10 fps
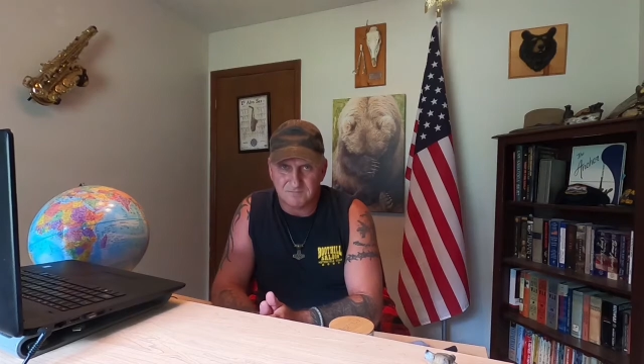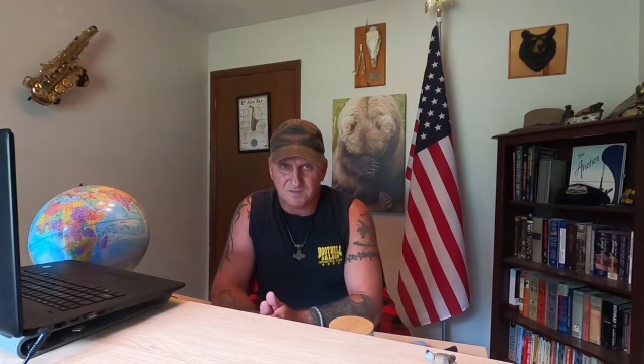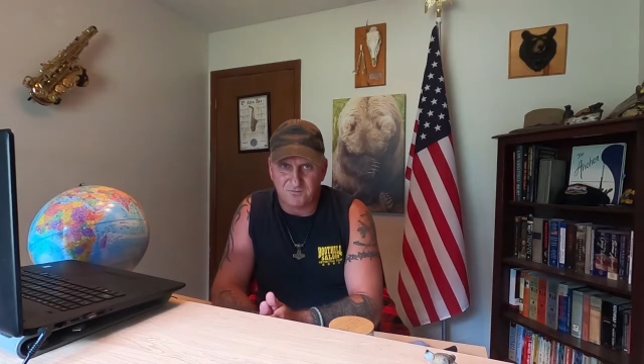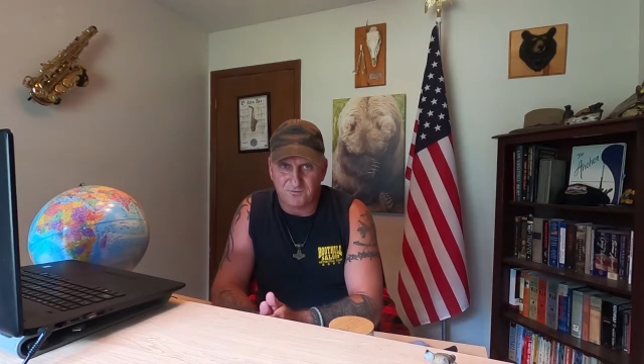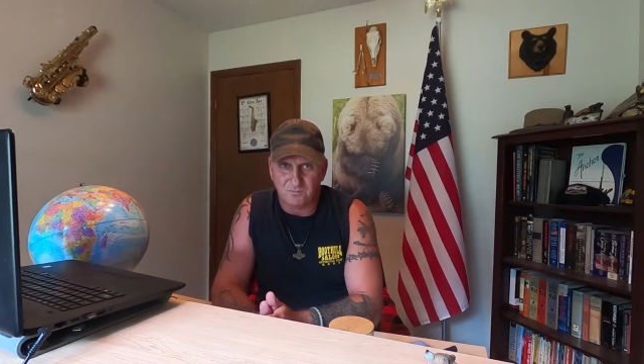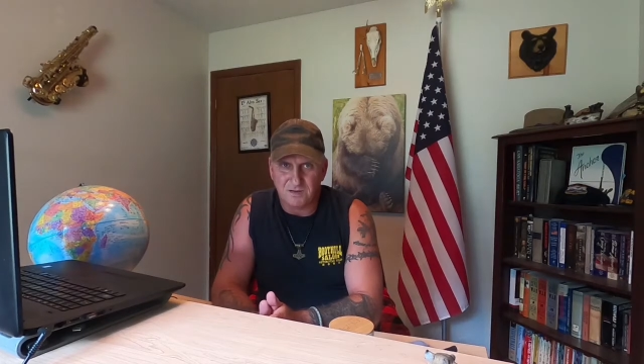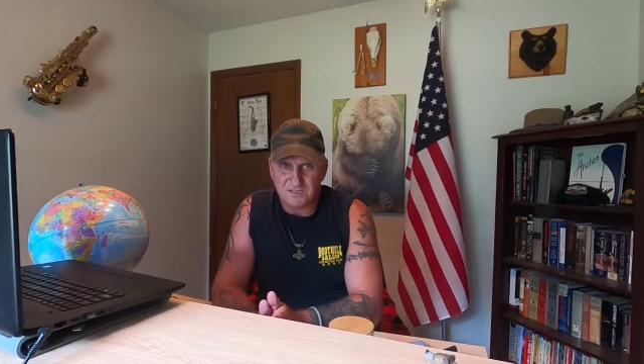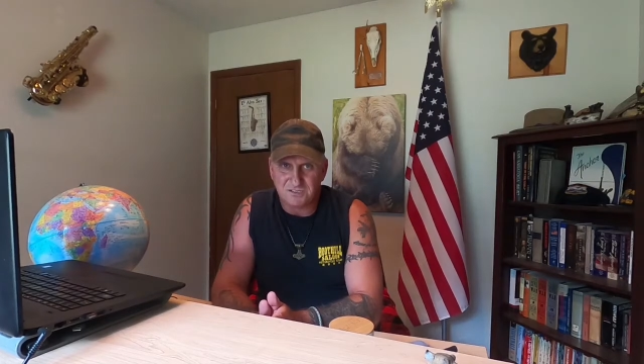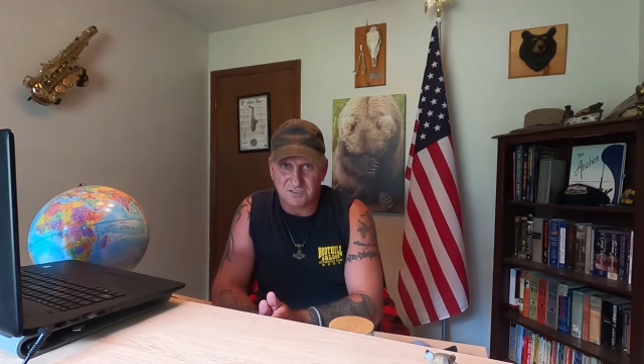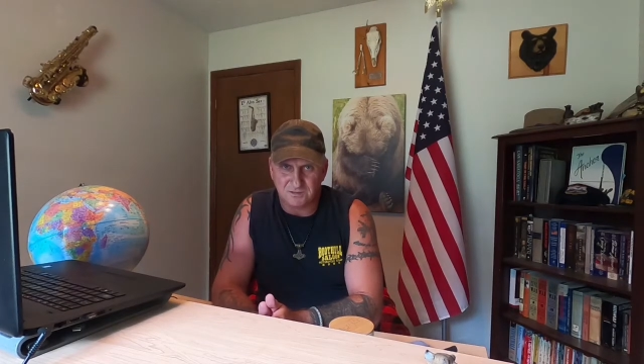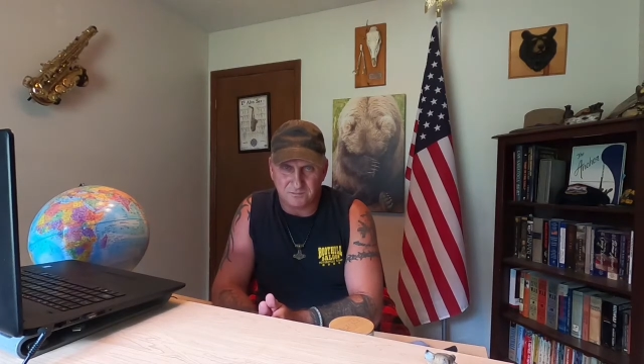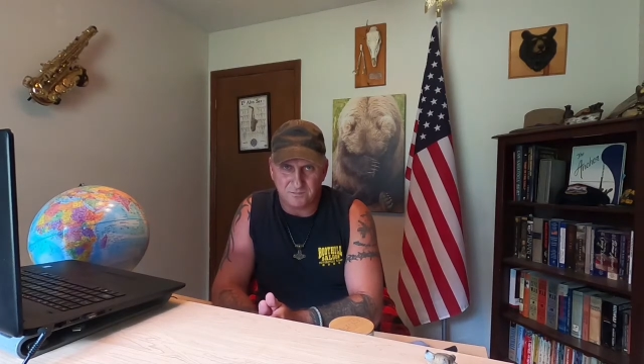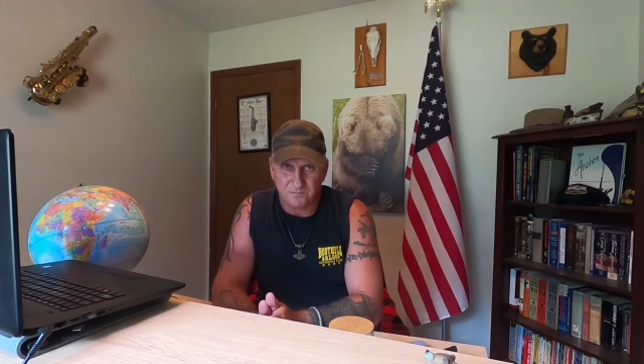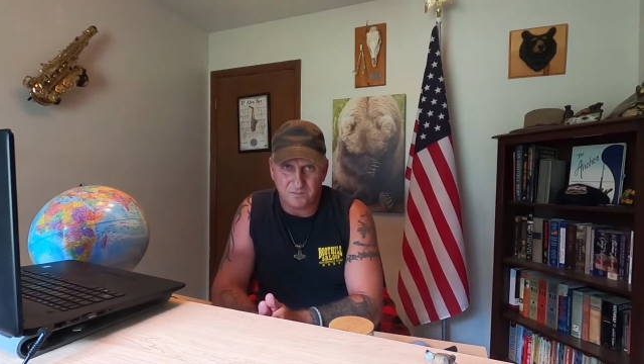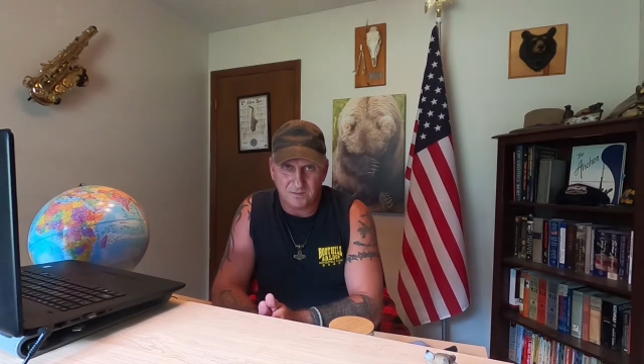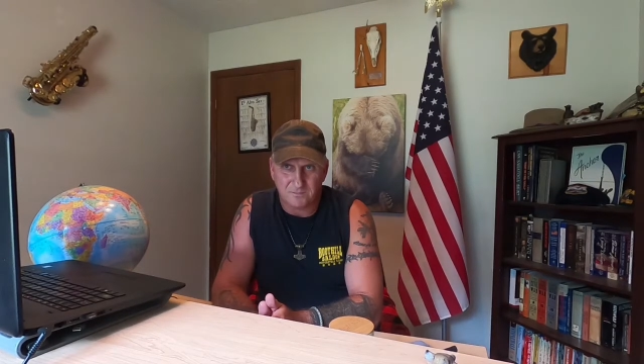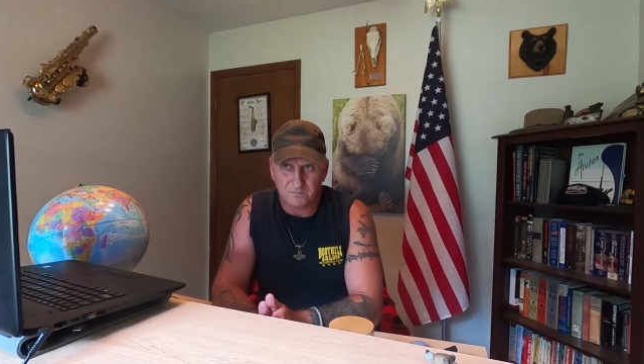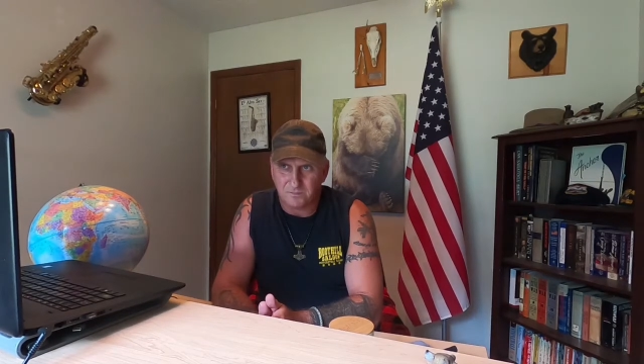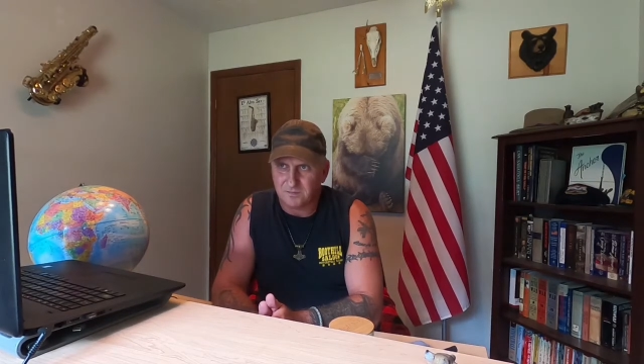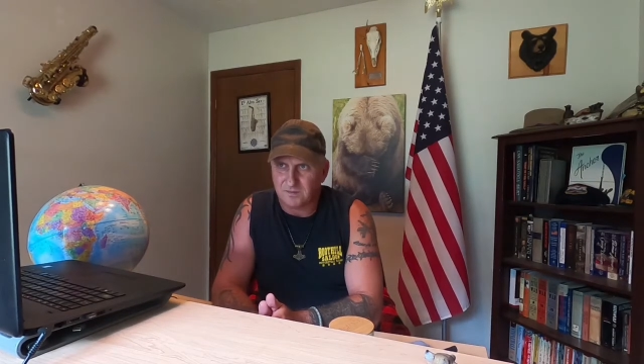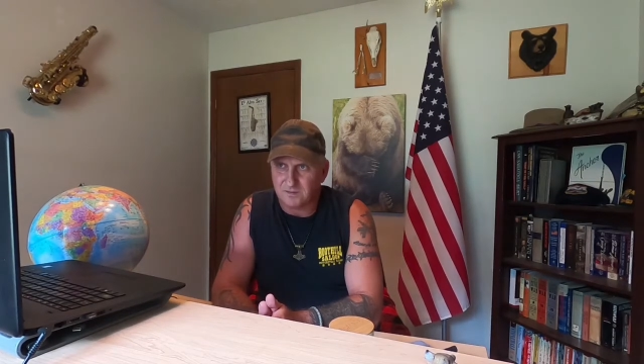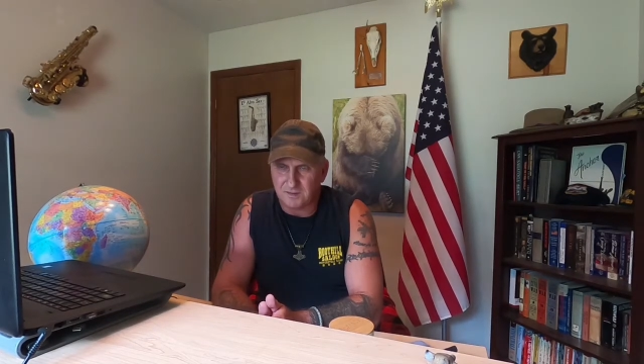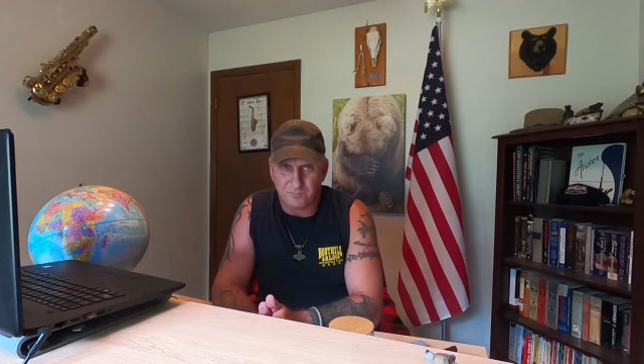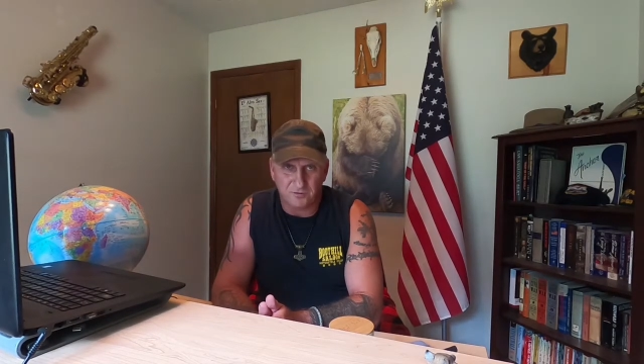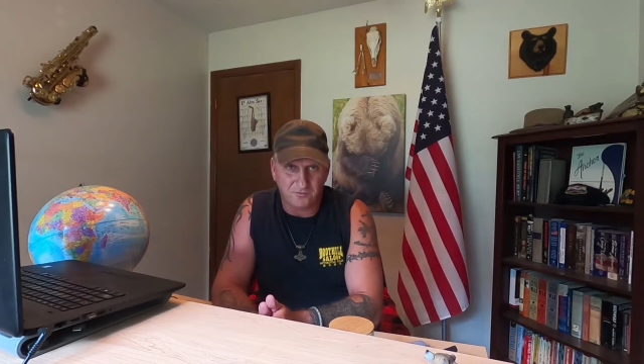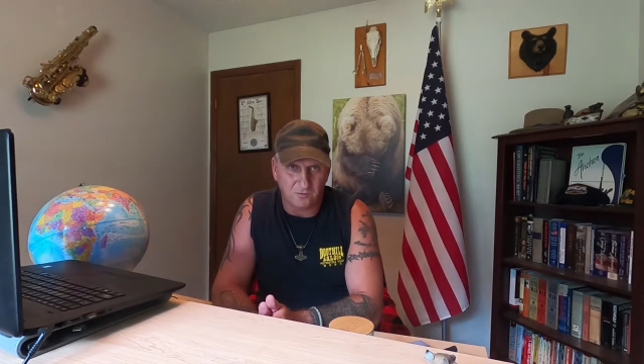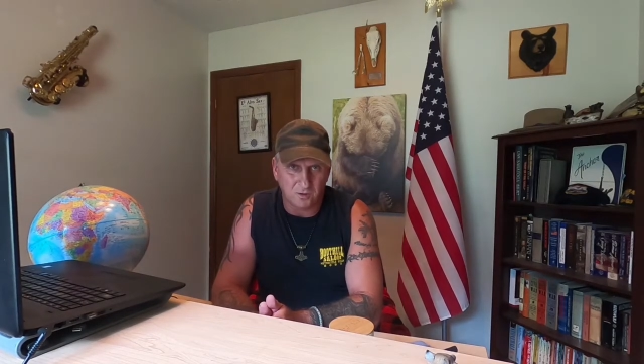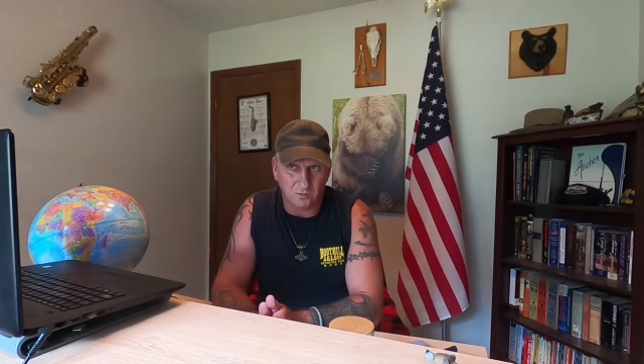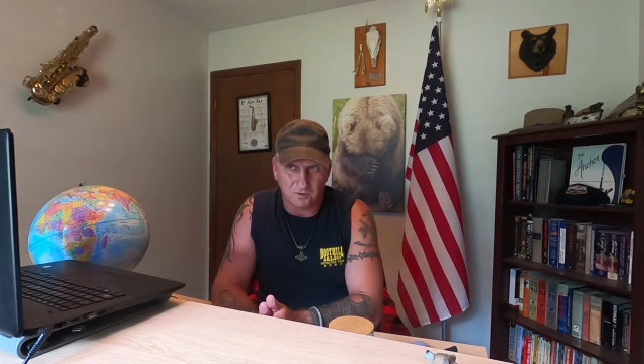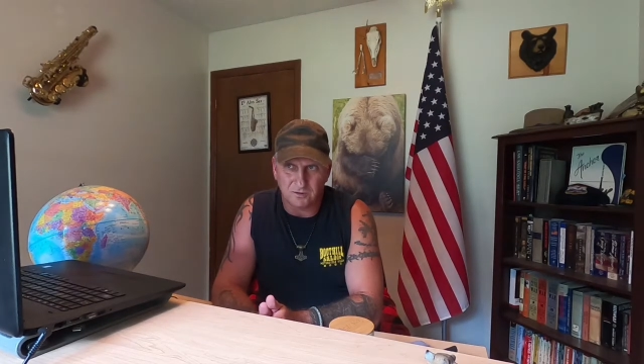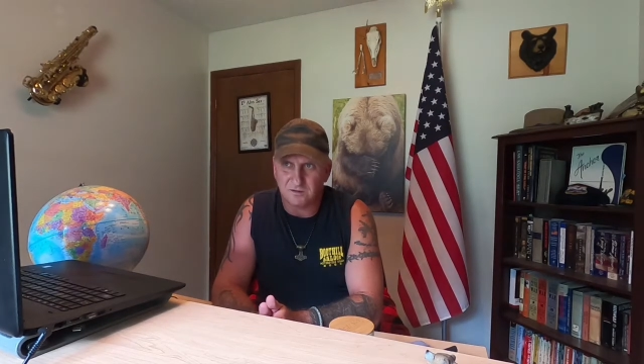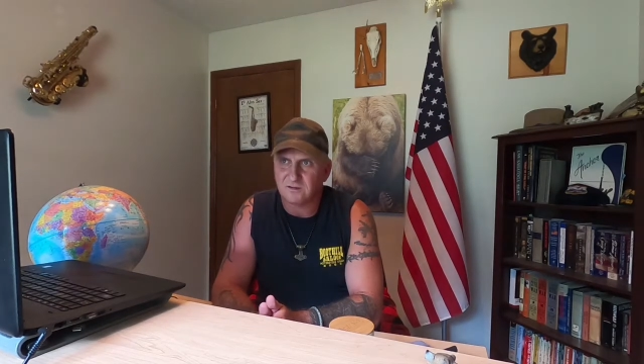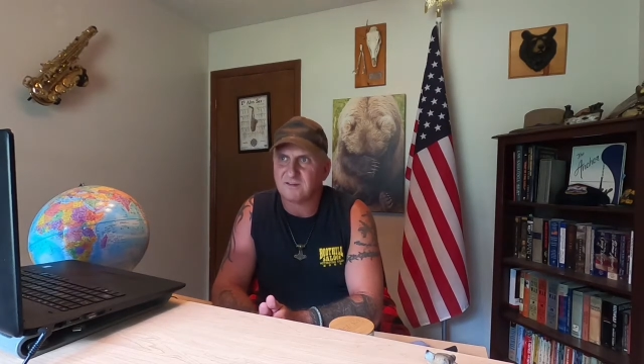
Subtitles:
information they put forward.